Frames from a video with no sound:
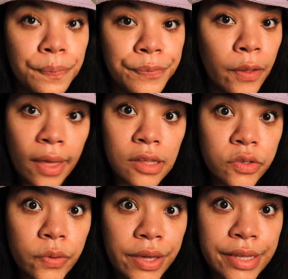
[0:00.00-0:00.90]
Okay,
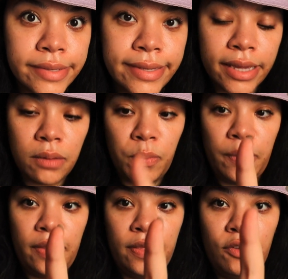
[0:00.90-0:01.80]
so you can't see it,
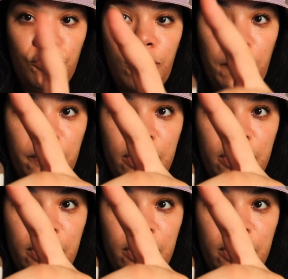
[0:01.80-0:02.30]
but the dropper